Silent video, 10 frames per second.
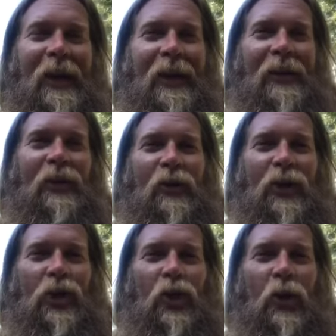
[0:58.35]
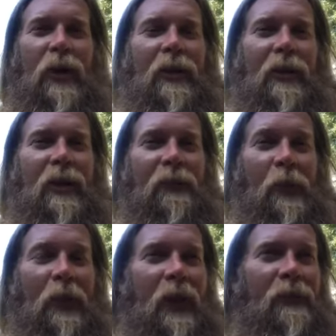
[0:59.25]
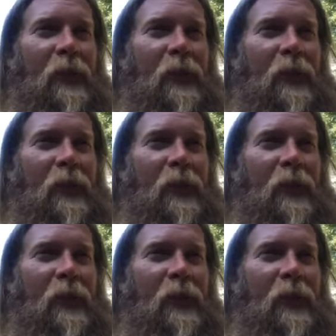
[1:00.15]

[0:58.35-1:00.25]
uh, to enjoy the comfortable life